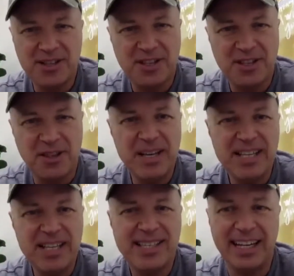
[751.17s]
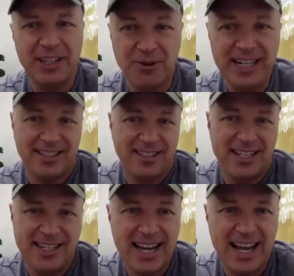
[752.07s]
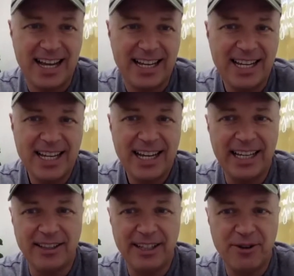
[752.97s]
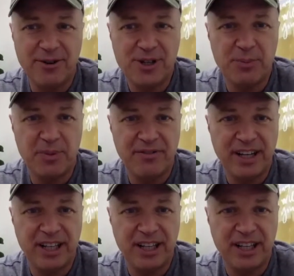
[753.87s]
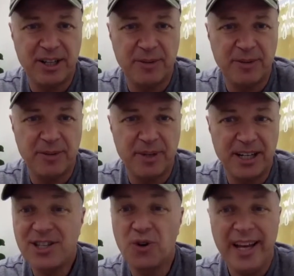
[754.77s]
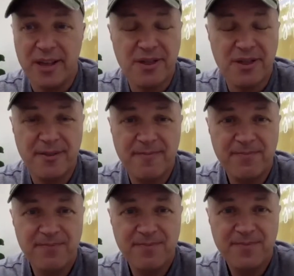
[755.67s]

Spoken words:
that I think is the missing ingredient today in leadership development. It's the word with.